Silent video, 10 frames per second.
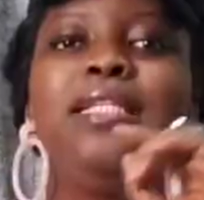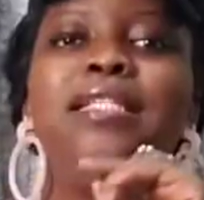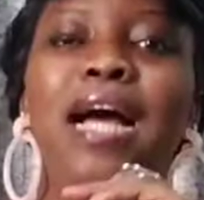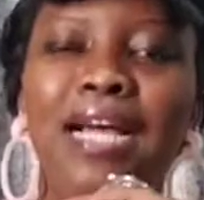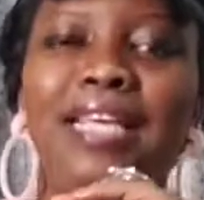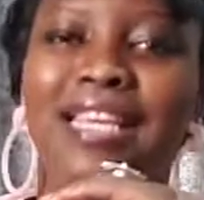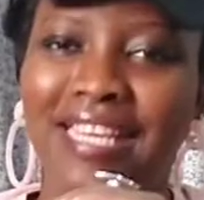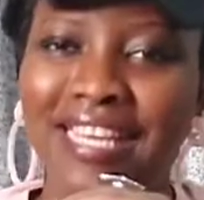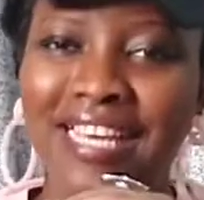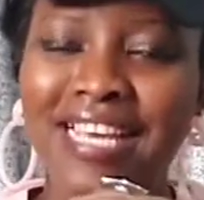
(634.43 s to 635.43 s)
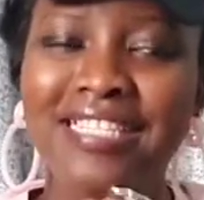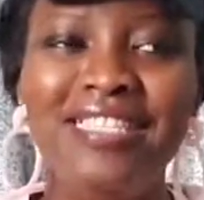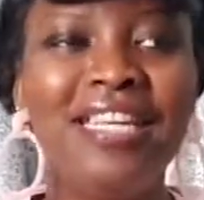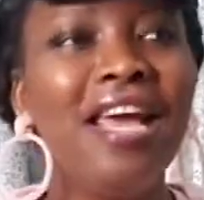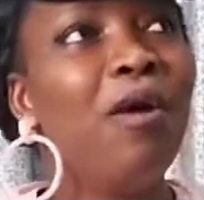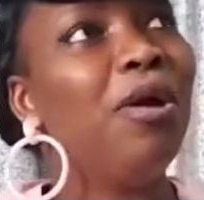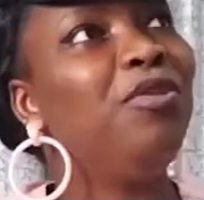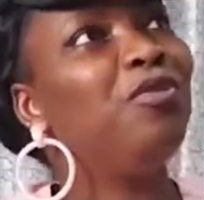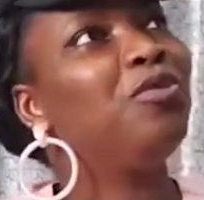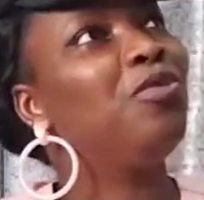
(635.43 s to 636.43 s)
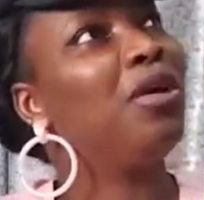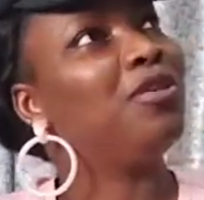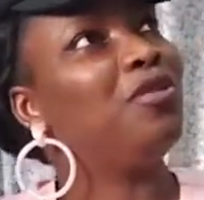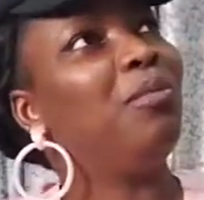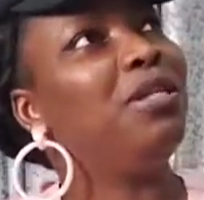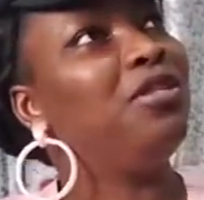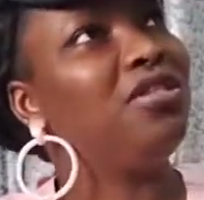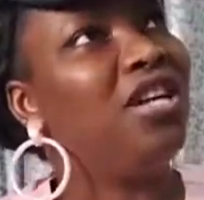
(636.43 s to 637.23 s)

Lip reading: Jackie, how can you just look at somebody's